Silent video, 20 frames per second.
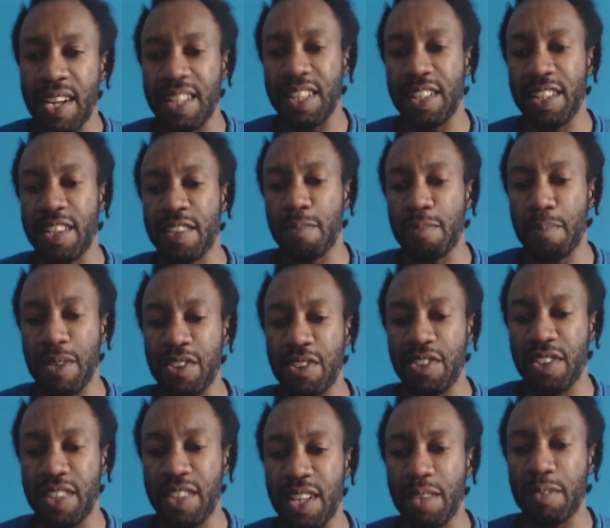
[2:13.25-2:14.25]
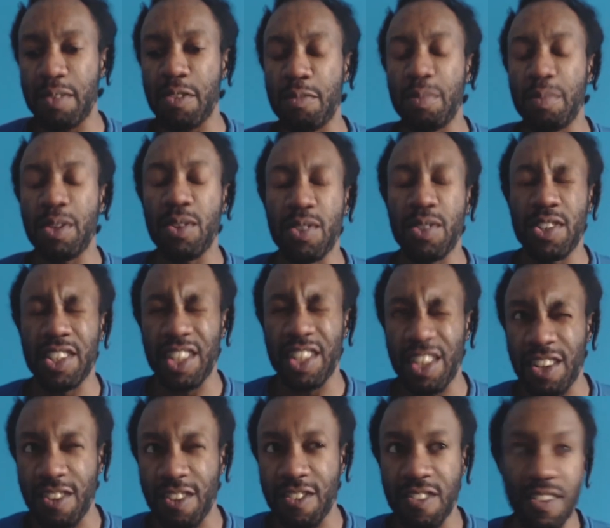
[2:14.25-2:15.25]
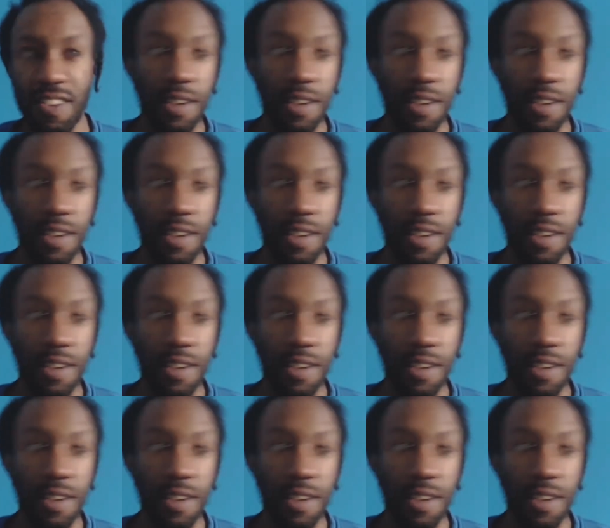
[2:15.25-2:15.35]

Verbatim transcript: and he does mention that it was because of an,